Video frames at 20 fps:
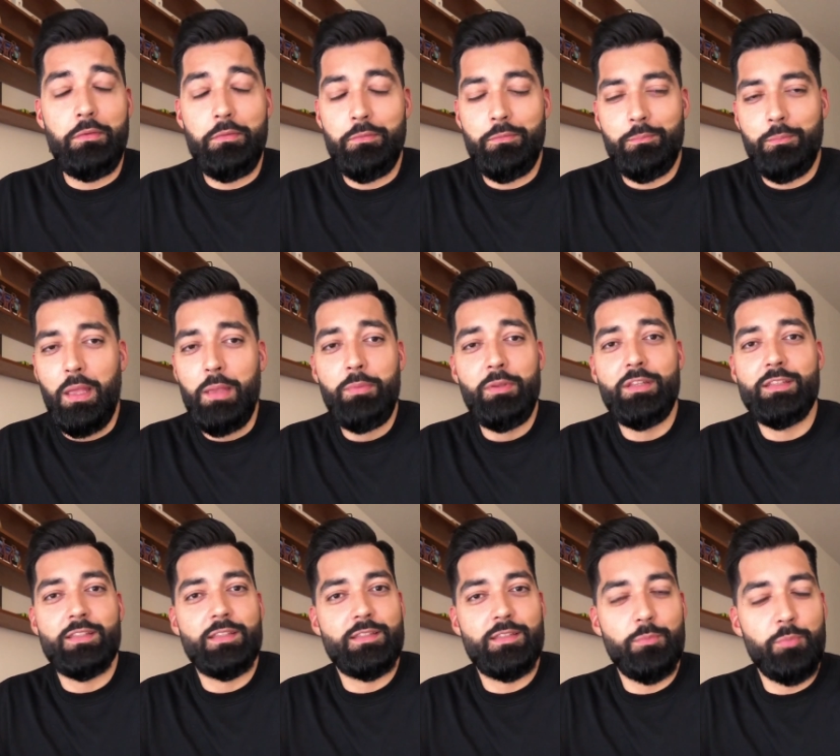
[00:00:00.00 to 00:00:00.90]
maybe
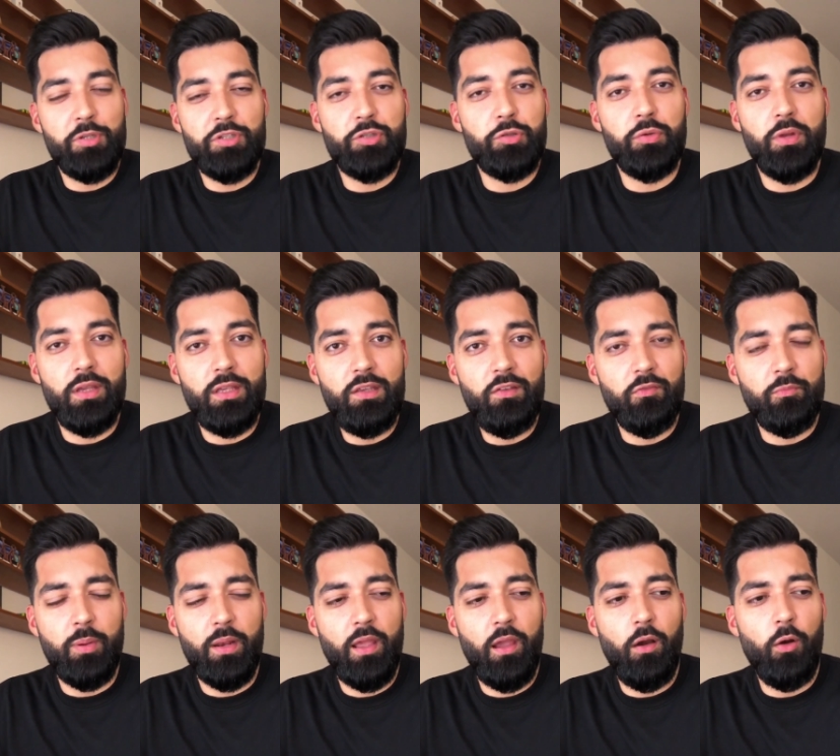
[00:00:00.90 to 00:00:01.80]
this is a bit too naive,
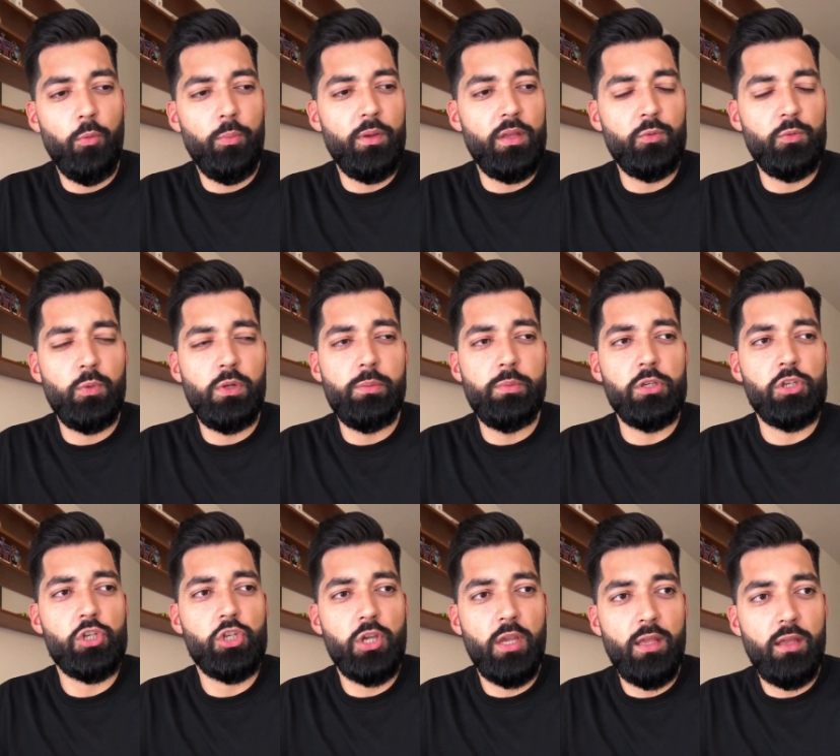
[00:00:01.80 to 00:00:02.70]
but I hope it will be
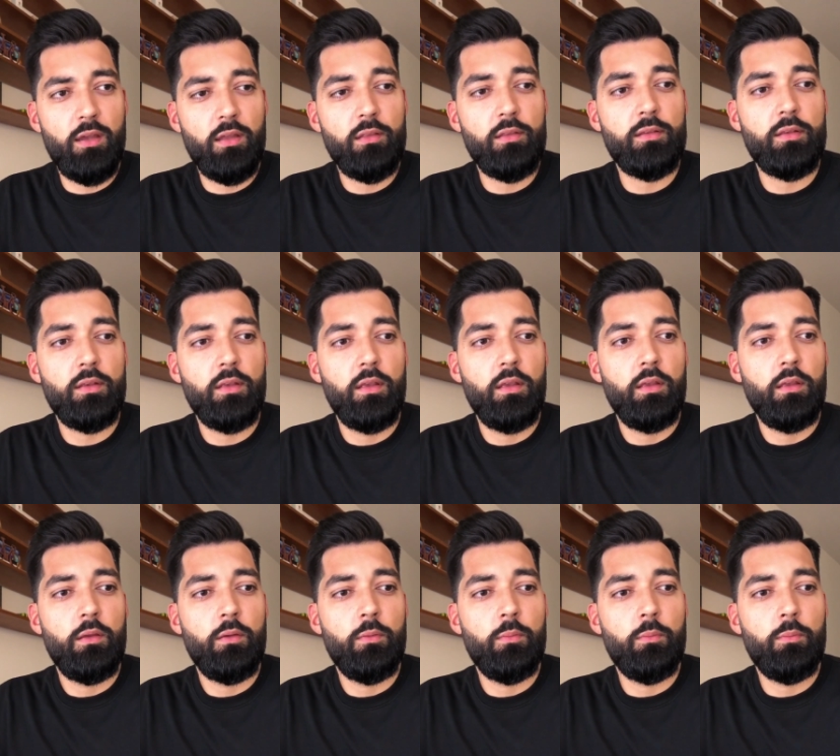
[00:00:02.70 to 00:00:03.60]
shared
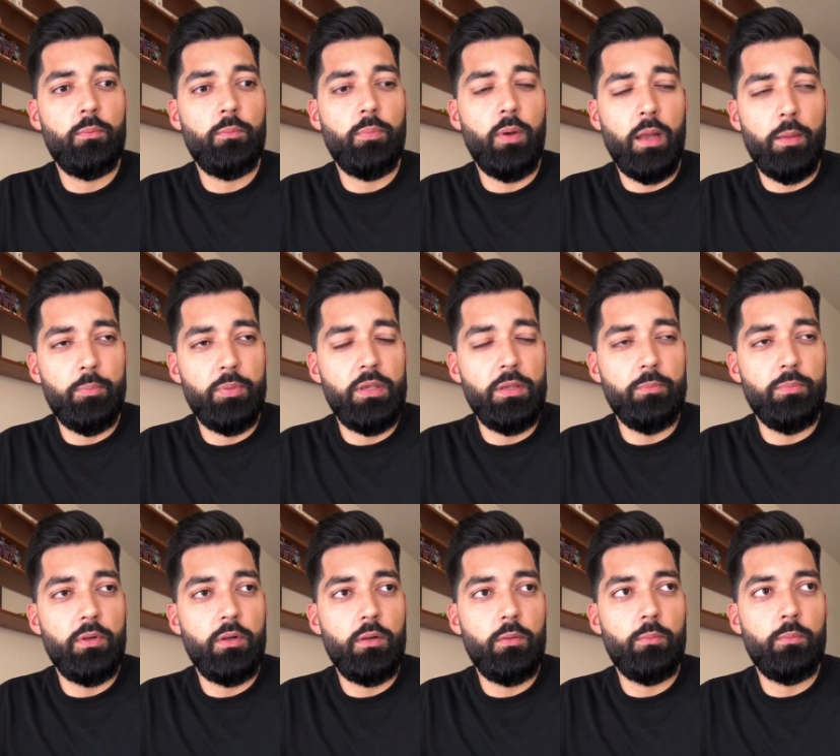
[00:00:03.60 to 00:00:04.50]
by
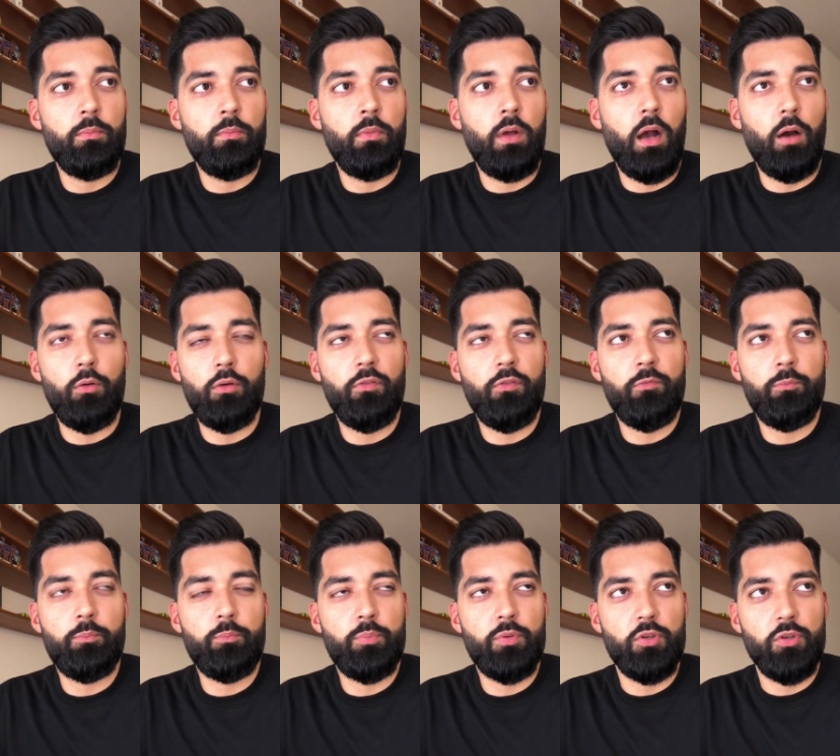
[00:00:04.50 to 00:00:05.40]
people out of
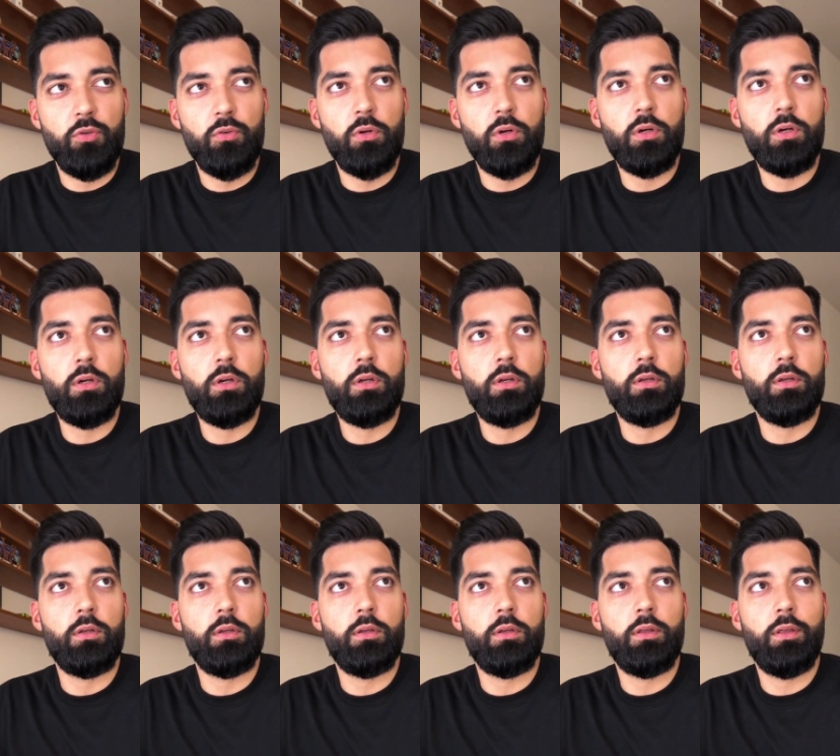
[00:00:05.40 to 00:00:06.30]
pure
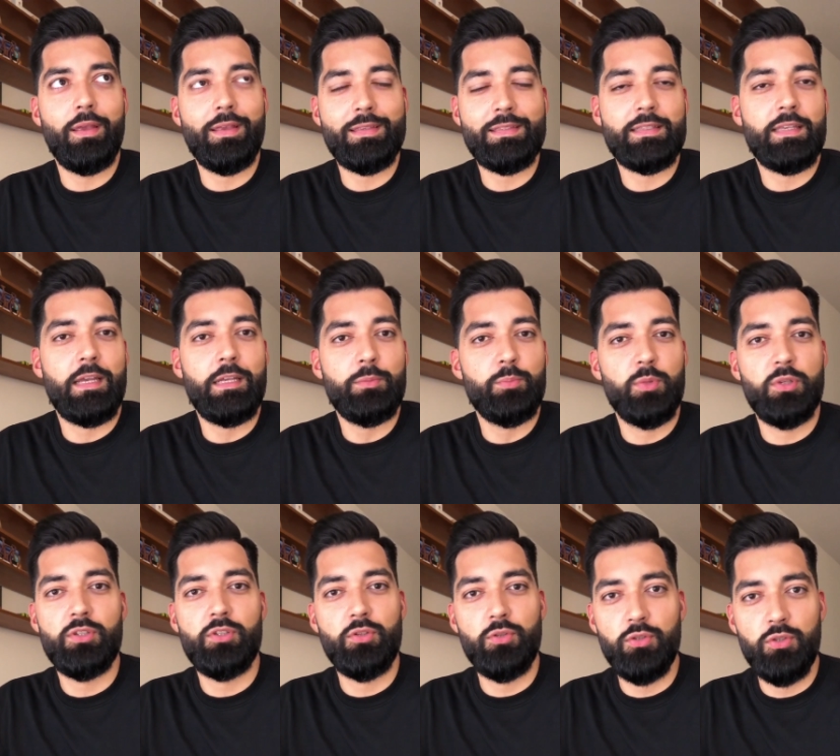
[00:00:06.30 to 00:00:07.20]

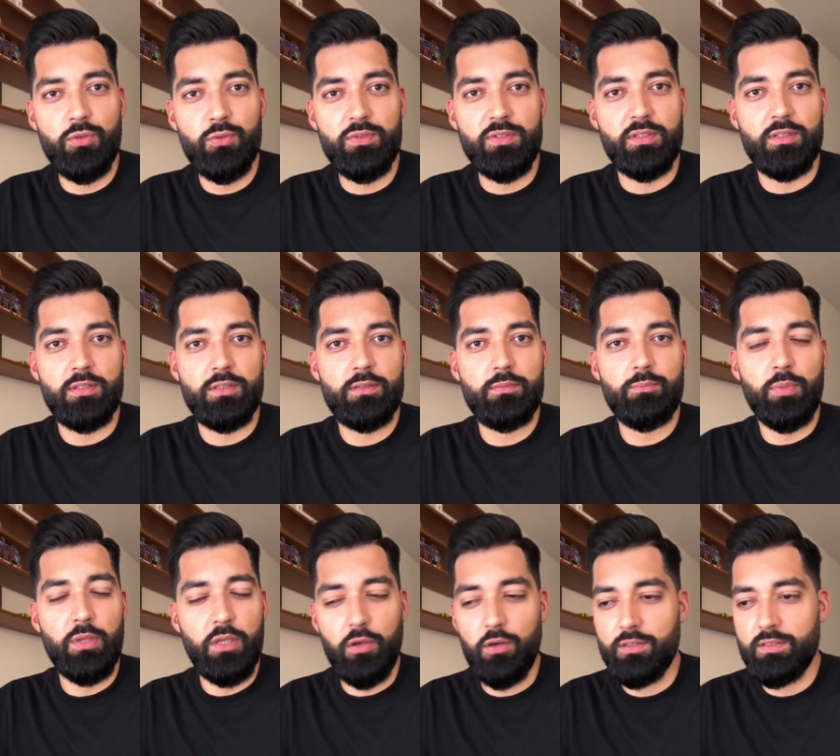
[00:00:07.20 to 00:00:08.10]
excitement to use it
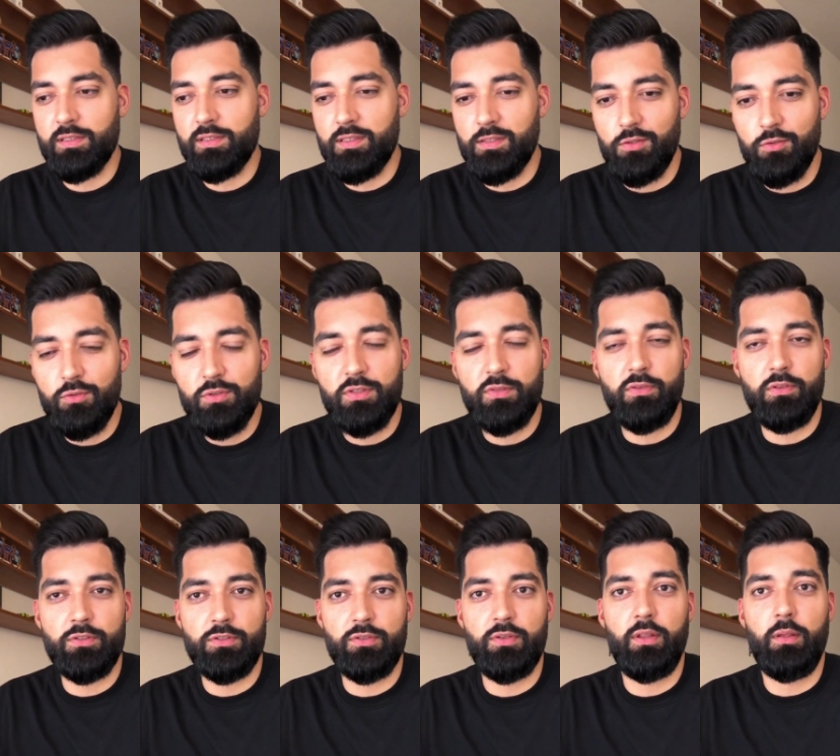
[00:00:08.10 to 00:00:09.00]
because it's
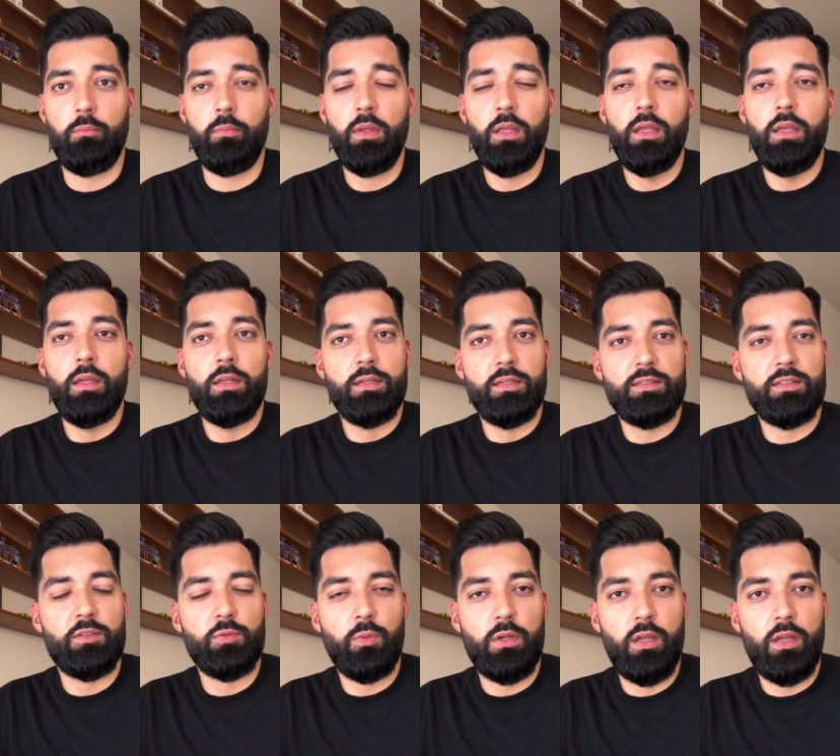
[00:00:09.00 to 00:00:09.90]
useful to them. This
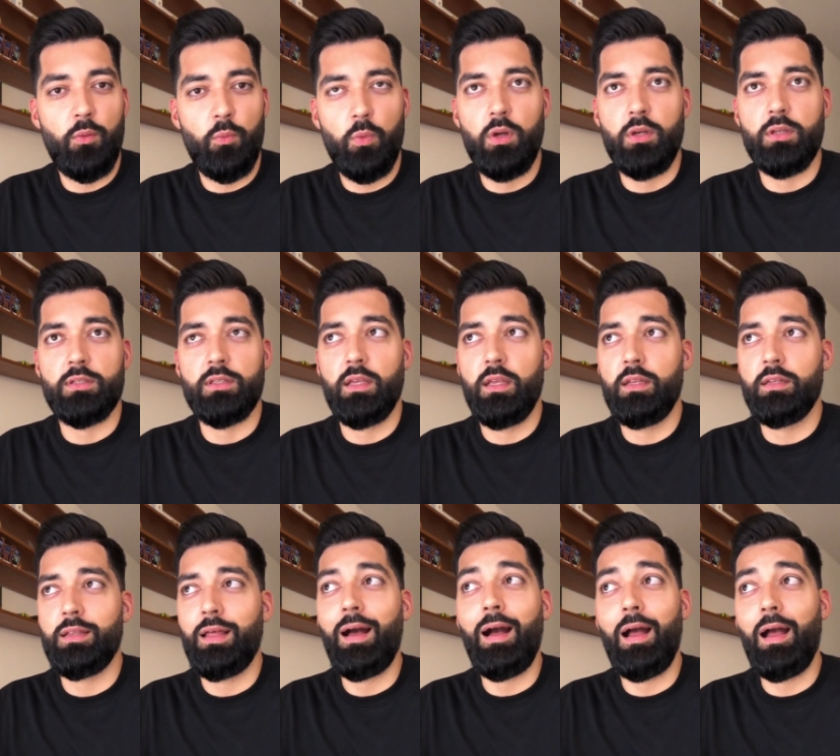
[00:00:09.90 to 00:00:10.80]
is what I want.
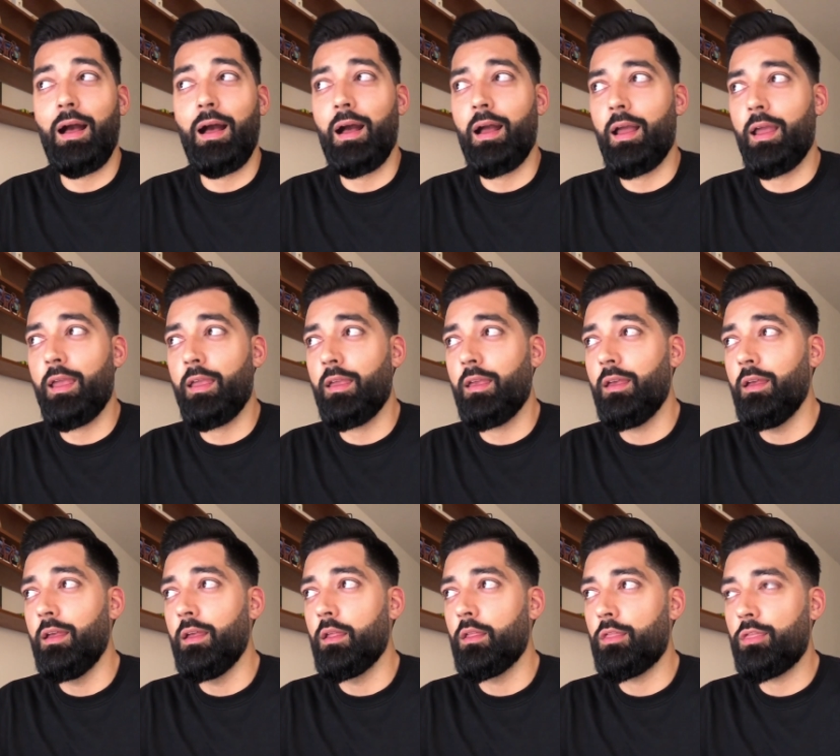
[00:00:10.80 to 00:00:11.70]
And I
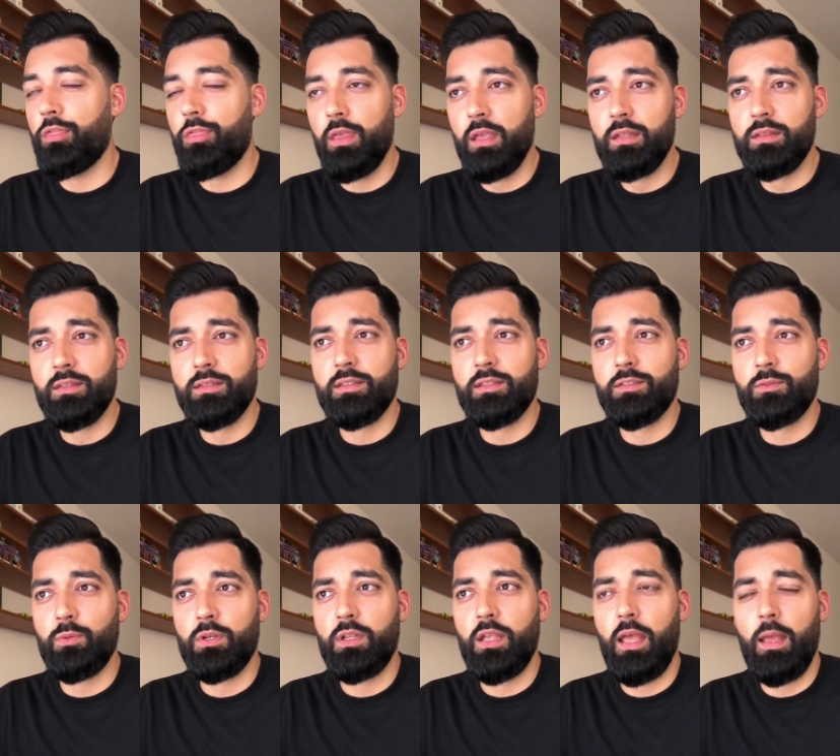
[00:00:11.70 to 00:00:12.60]
think this is
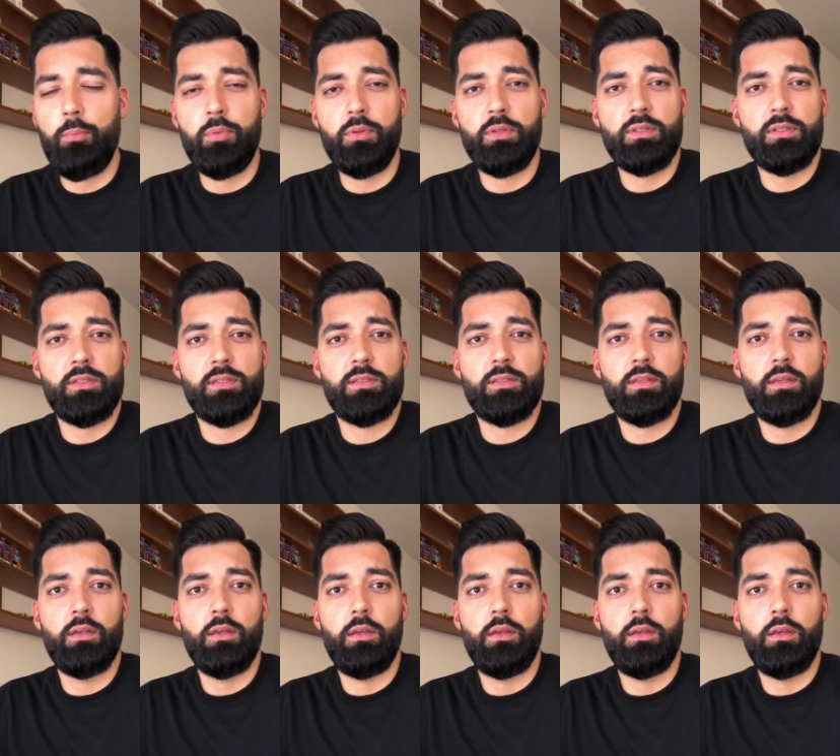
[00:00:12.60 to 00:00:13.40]
what happens